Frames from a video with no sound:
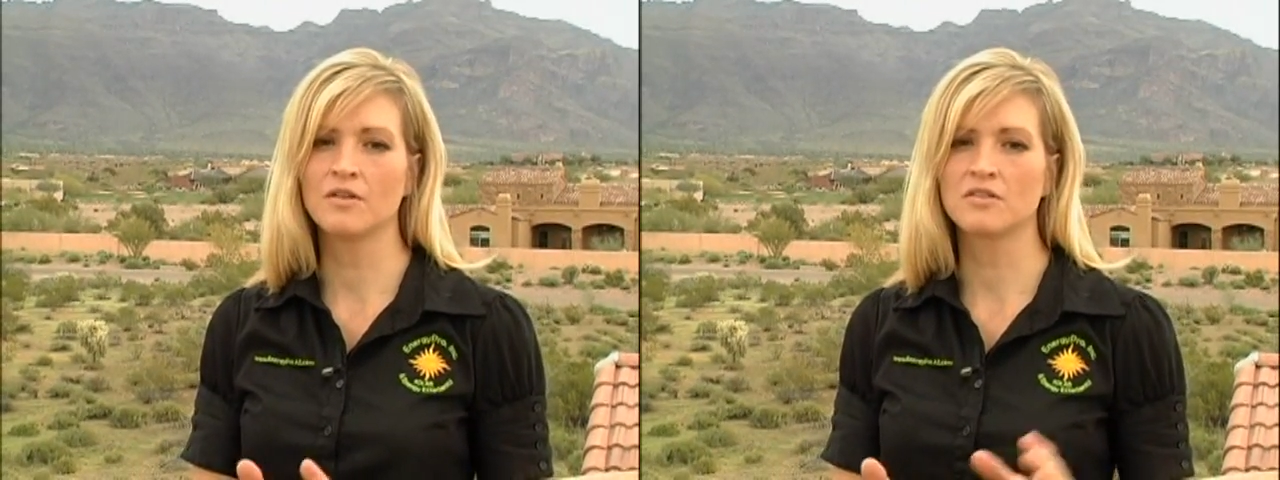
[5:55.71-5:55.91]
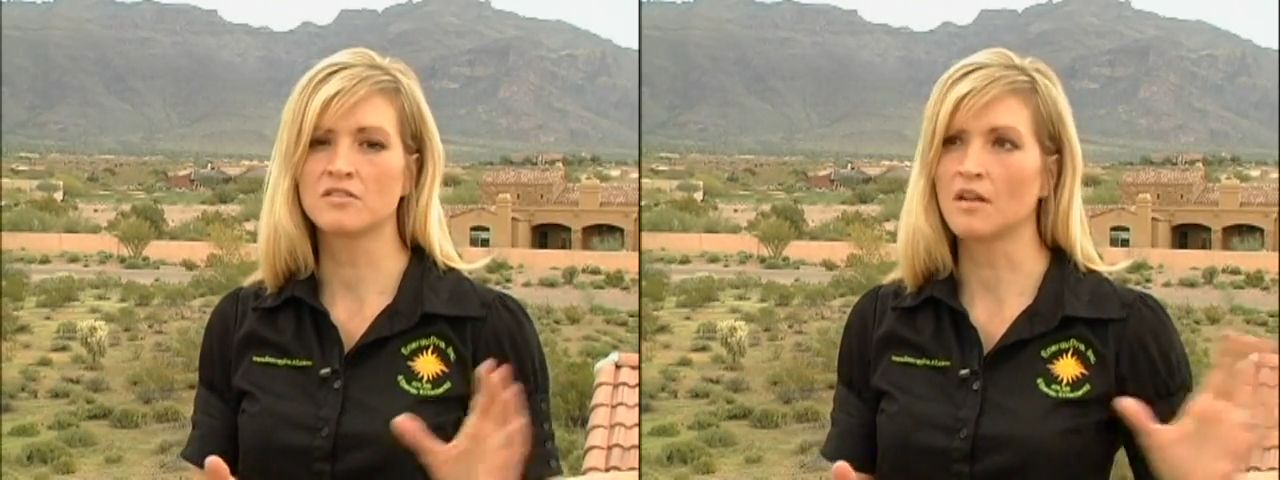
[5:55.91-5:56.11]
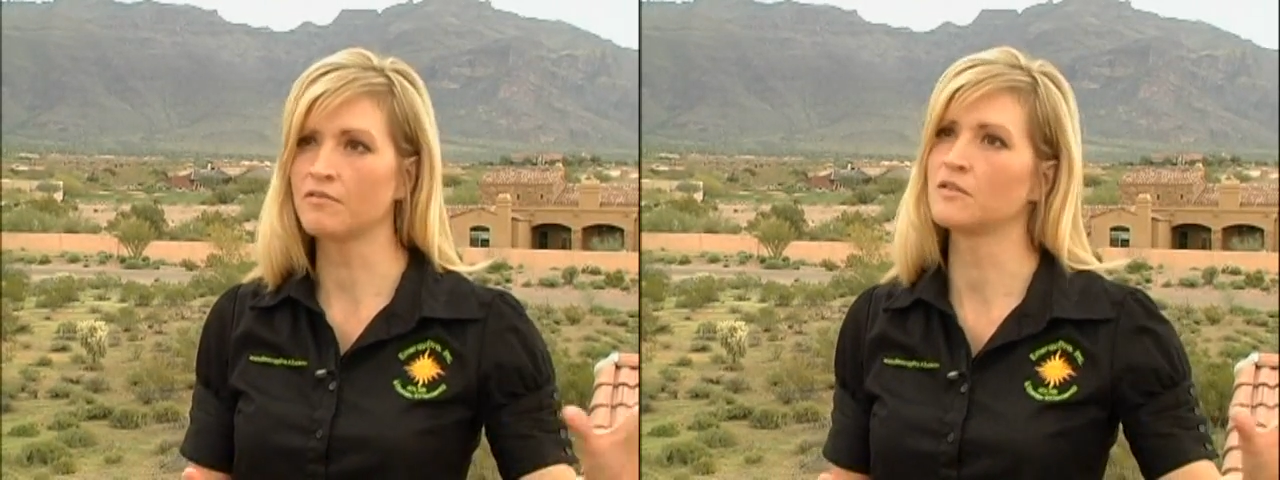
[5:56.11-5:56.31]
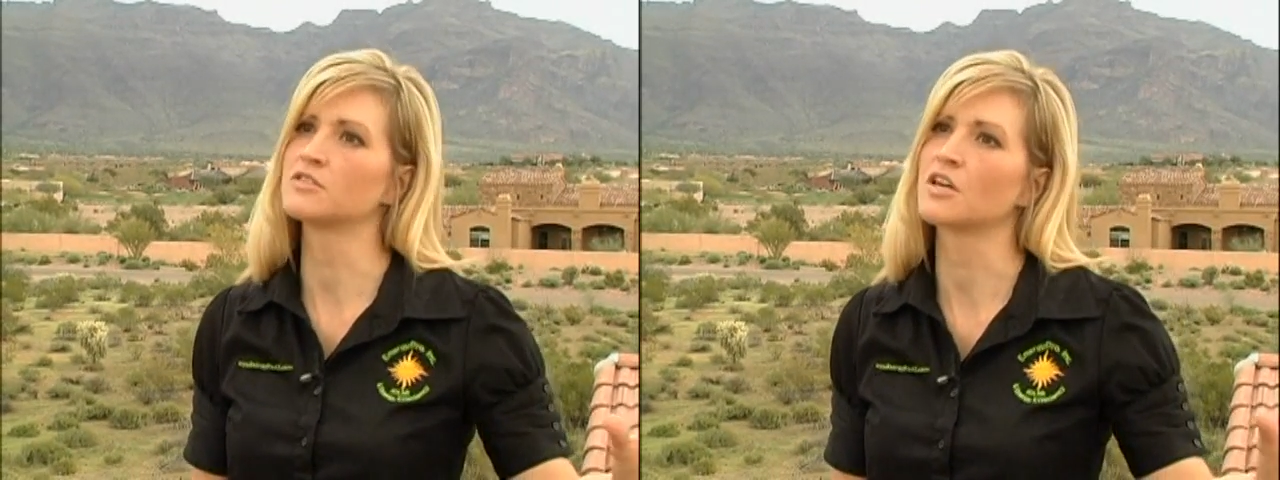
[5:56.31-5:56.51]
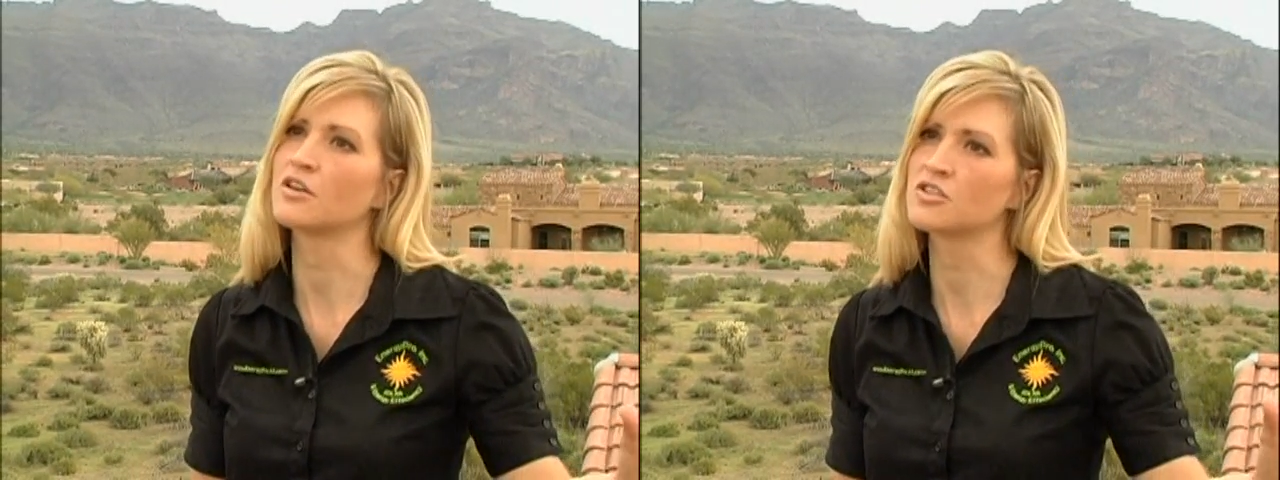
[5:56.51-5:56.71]
your cell phone
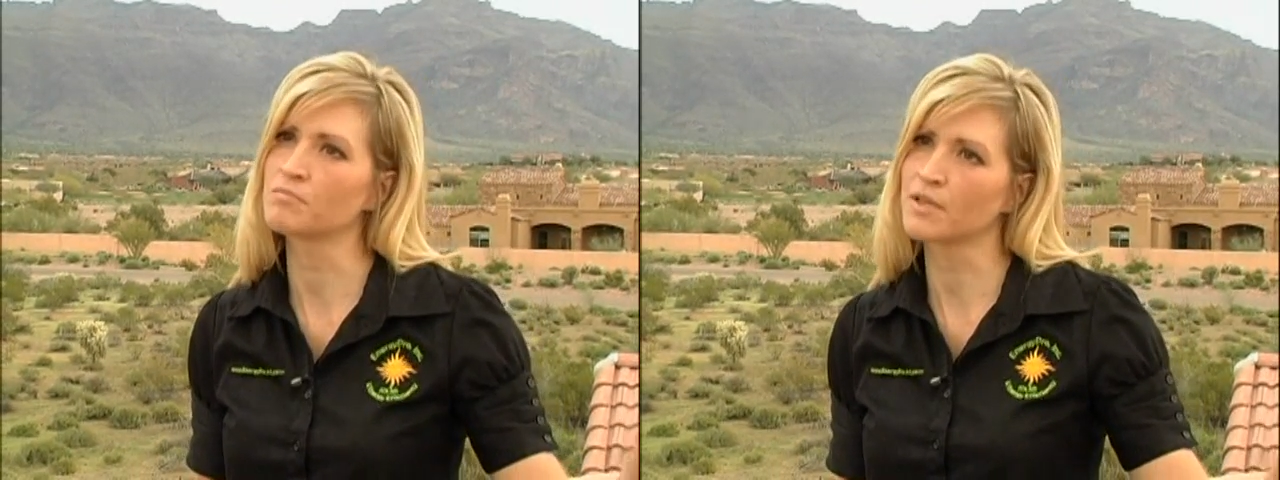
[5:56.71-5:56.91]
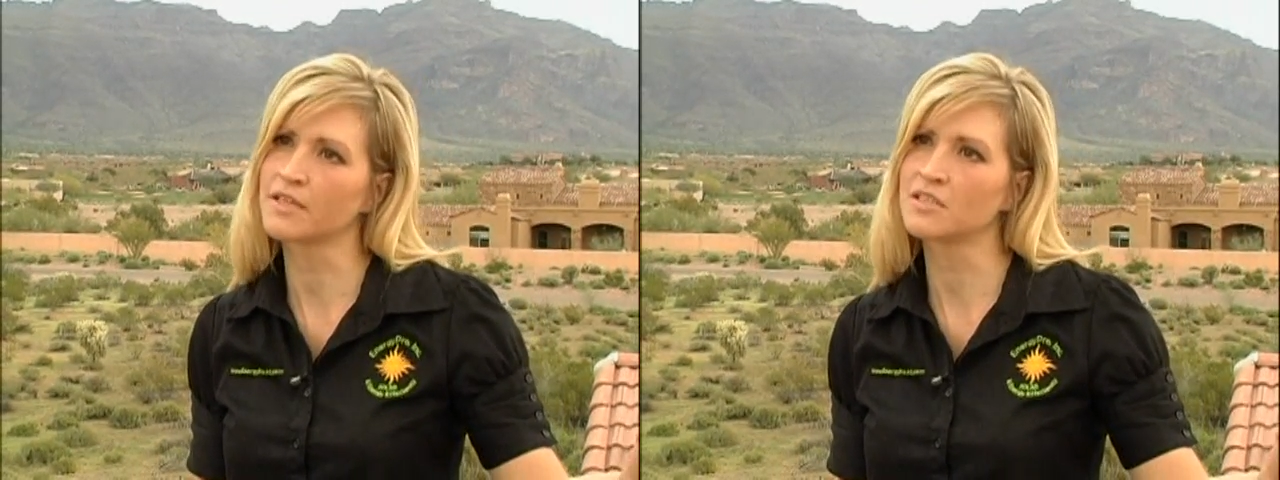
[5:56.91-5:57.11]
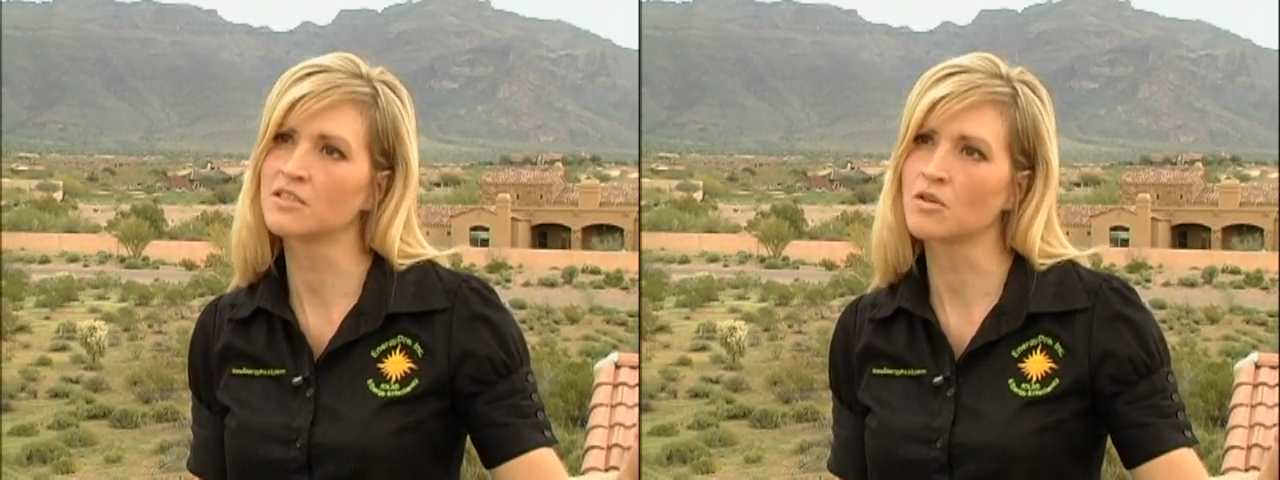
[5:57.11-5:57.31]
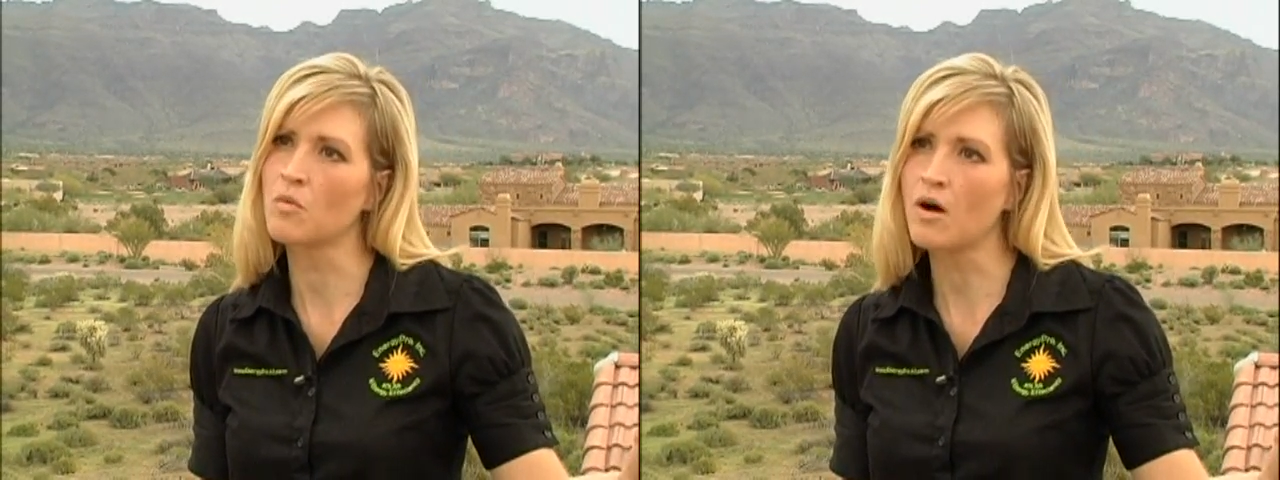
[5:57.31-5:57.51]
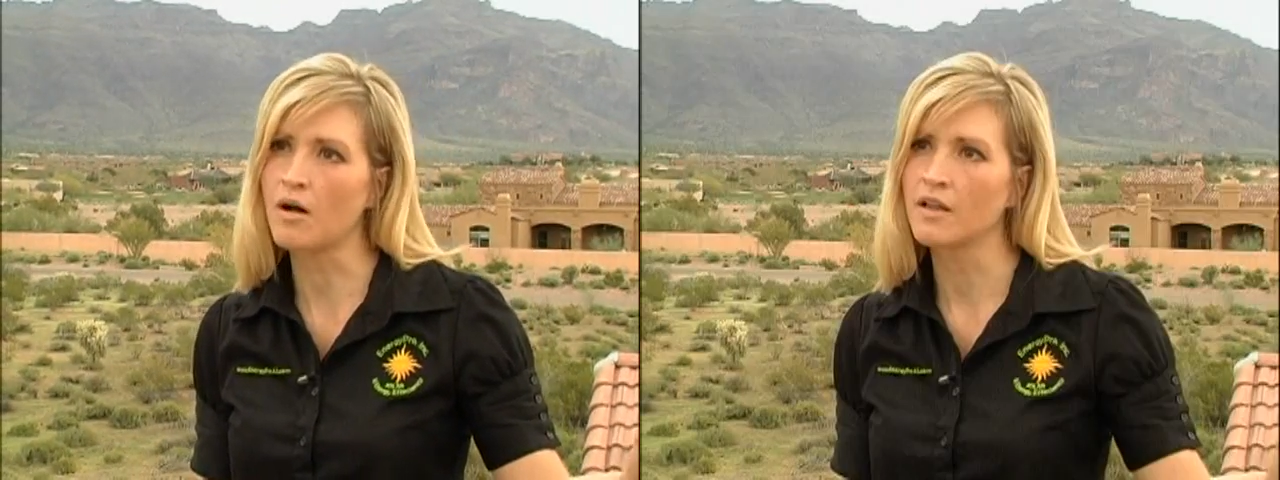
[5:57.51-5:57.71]
charger plugged into the
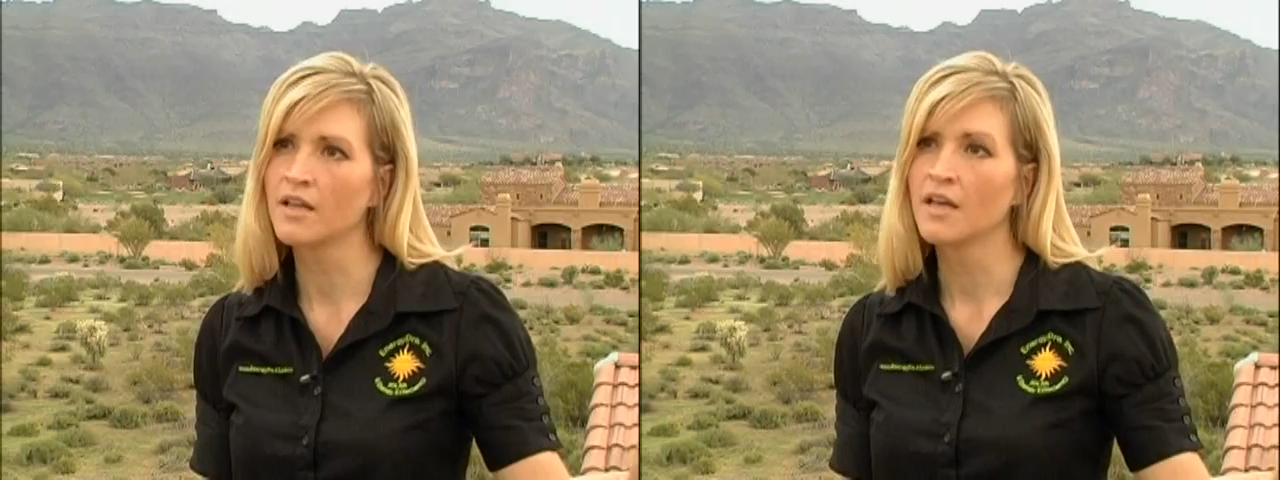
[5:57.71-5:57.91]
wall.